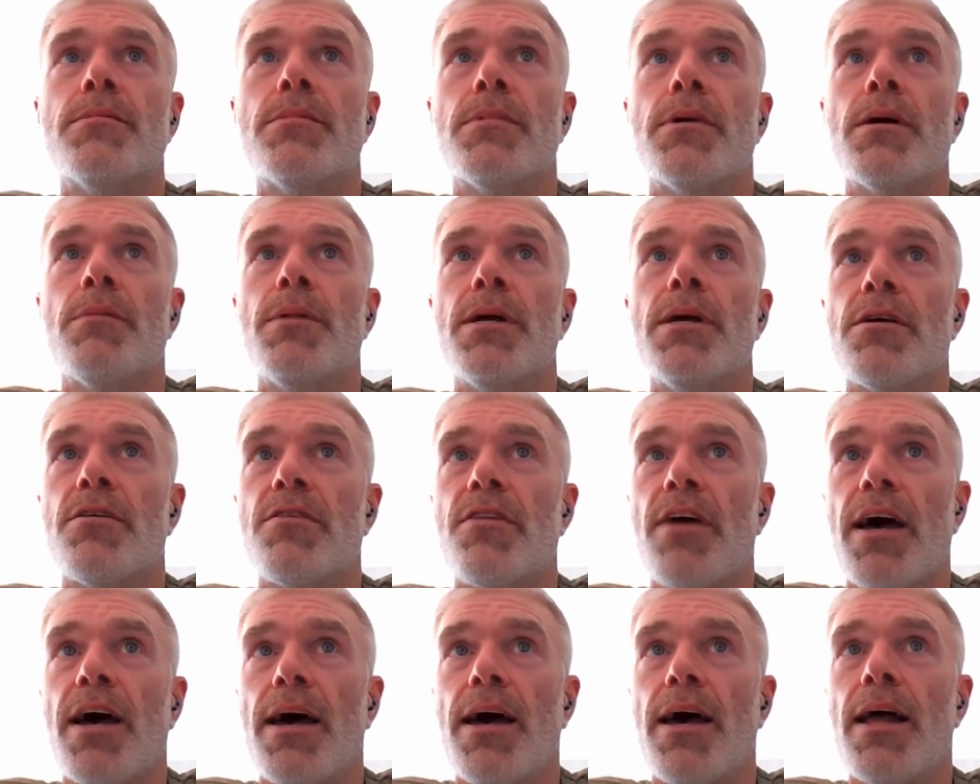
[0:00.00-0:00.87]
I mean, there's
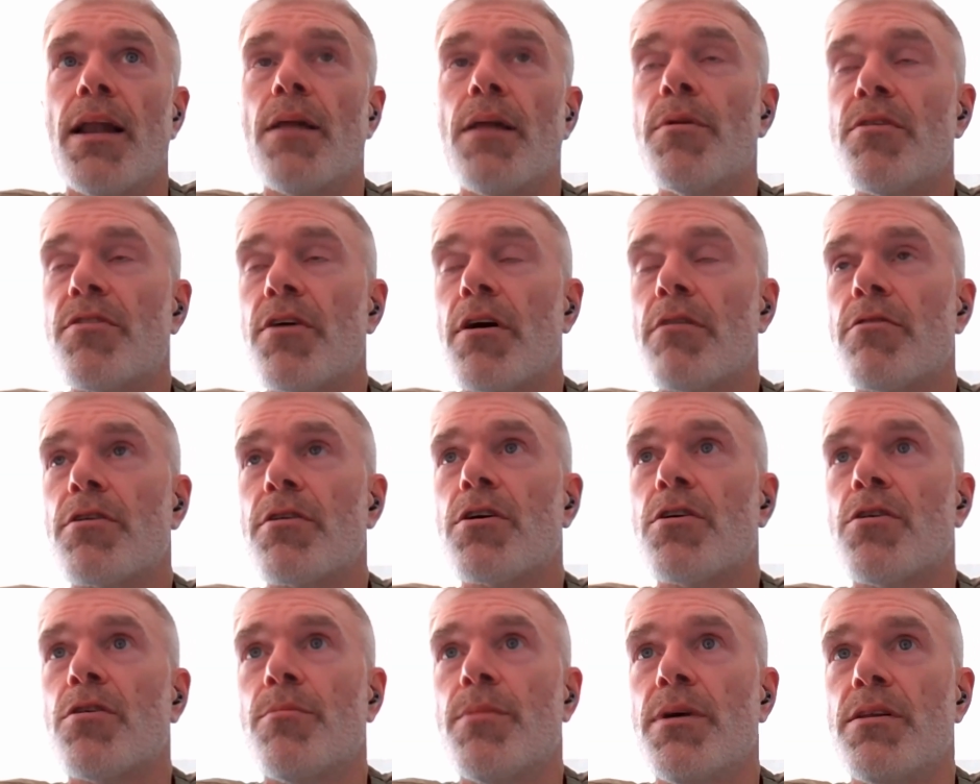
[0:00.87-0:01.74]
elements of it
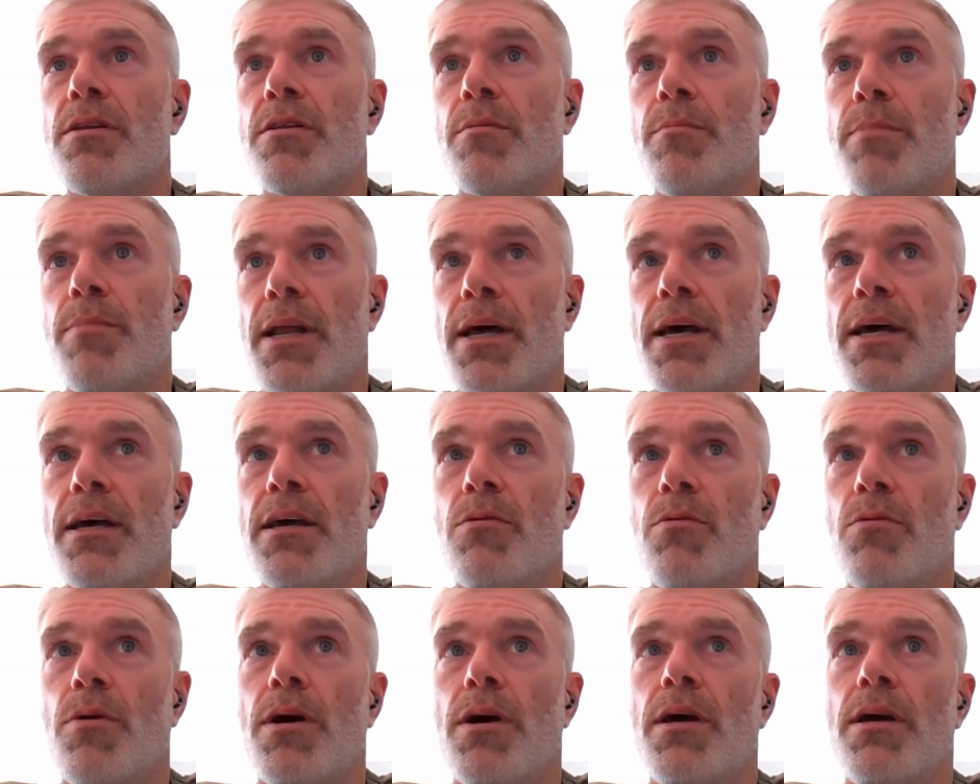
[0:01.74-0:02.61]
come into
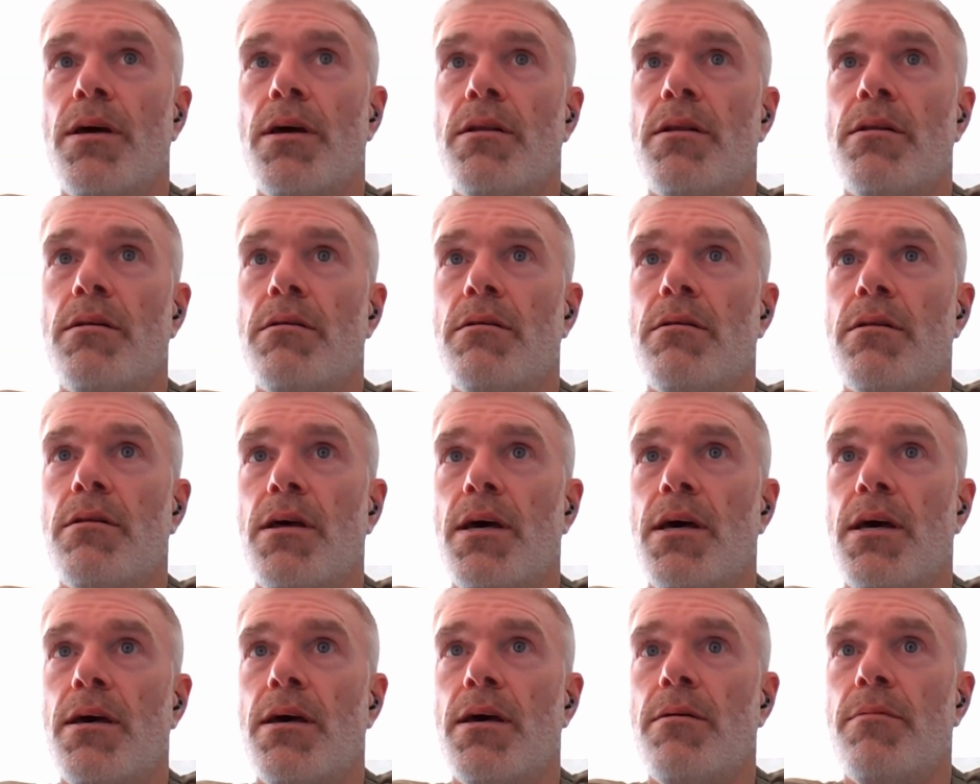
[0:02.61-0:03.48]
play when
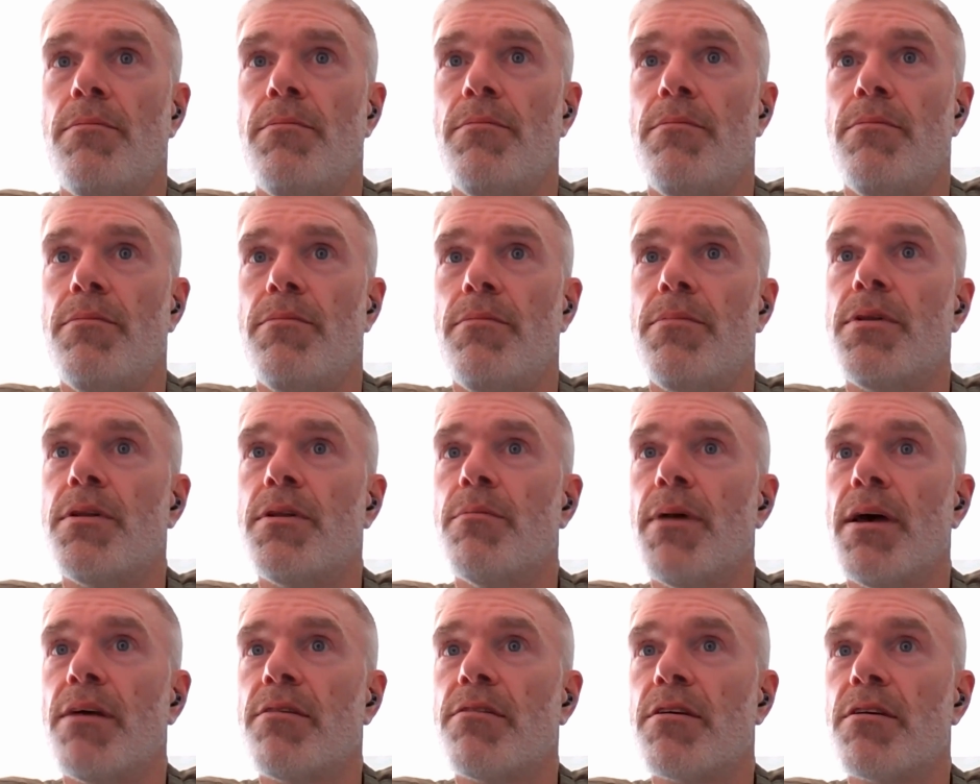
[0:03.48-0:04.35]

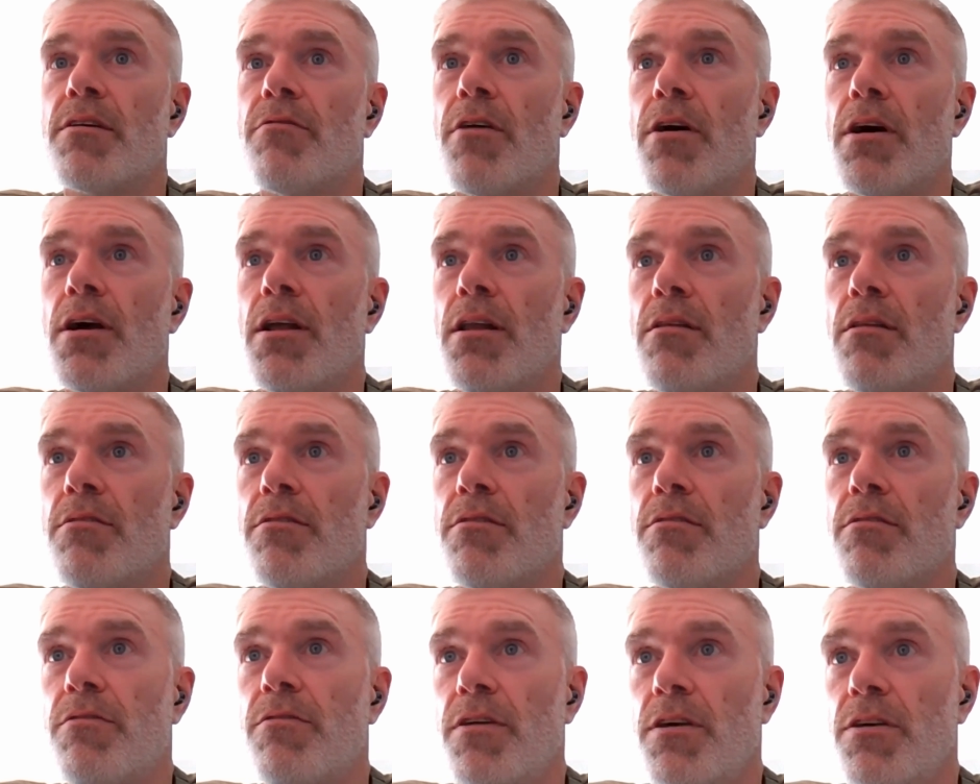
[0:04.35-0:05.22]
domestic violence
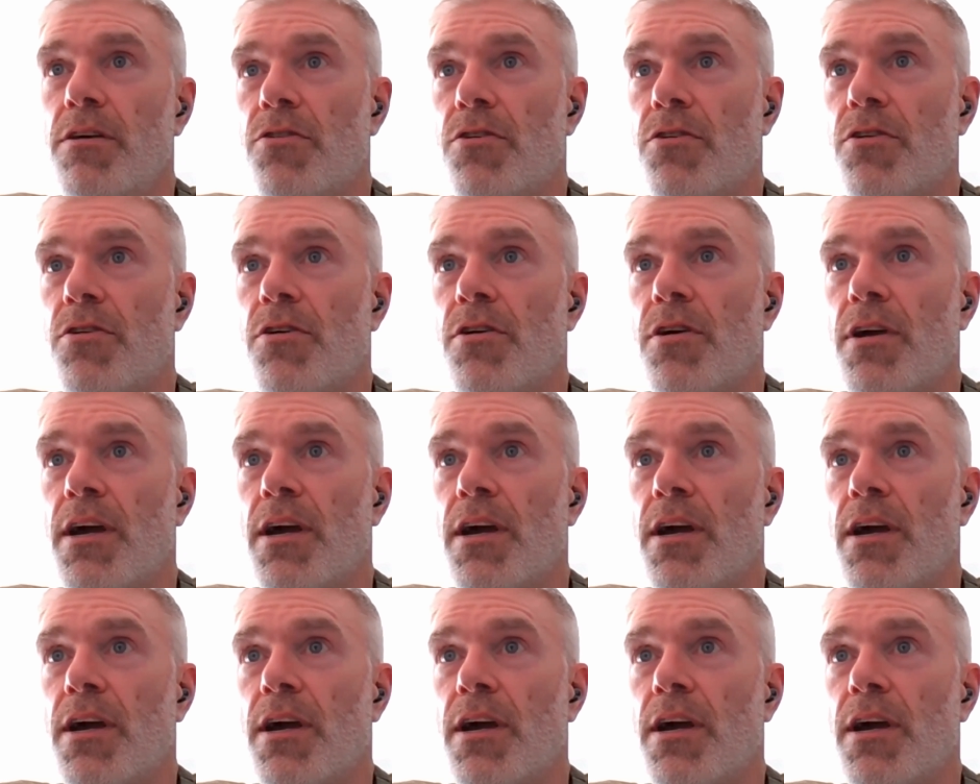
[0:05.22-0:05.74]
is a feature.